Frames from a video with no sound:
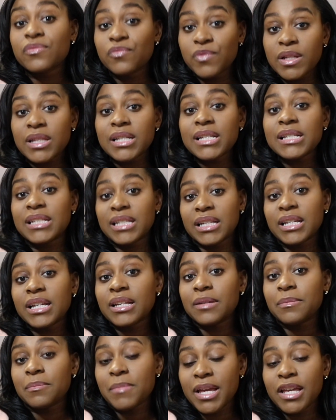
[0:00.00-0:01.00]
really
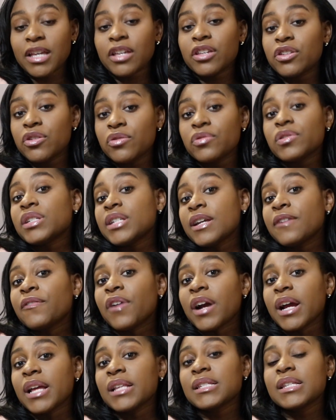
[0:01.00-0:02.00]
did make a huge
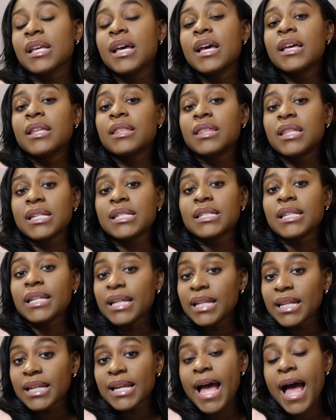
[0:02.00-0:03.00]
difference. These
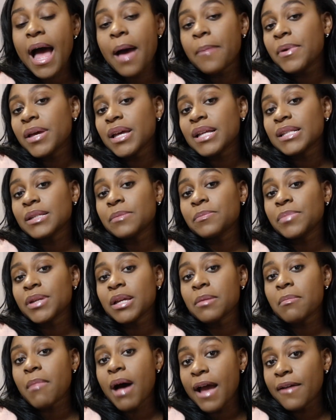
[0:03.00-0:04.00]
eating habits and
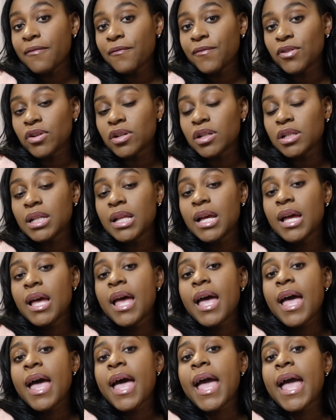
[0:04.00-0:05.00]
being mindful.
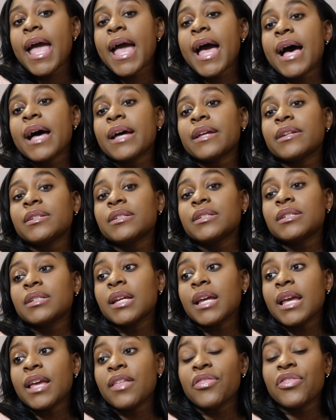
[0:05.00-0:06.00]
And
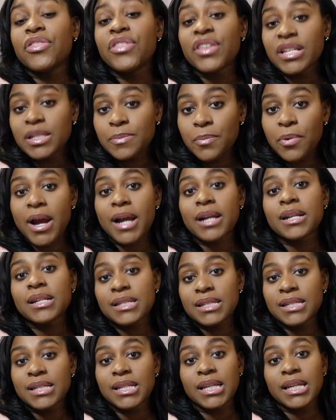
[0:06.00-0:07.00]
in this
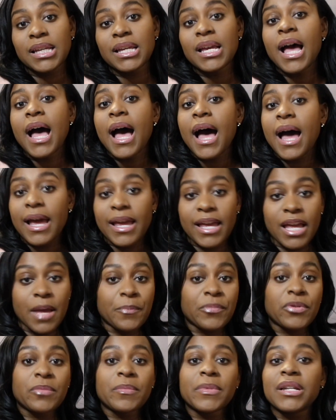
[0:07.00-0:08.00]
pregnancy, I
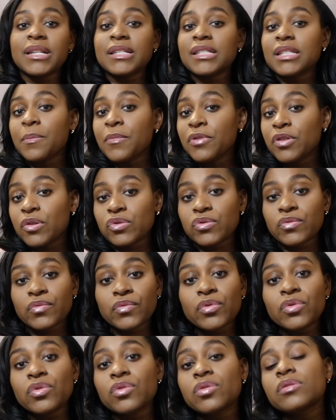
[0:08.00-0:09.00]
implemented some of those
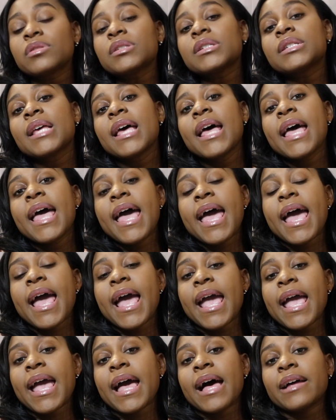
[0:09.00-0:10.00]
rules
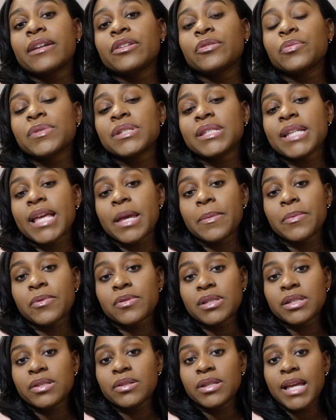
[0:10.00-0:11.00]
and was able
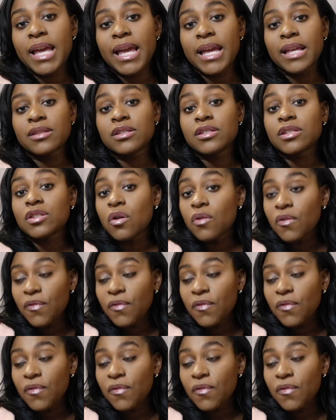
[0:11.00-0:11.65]
to gain so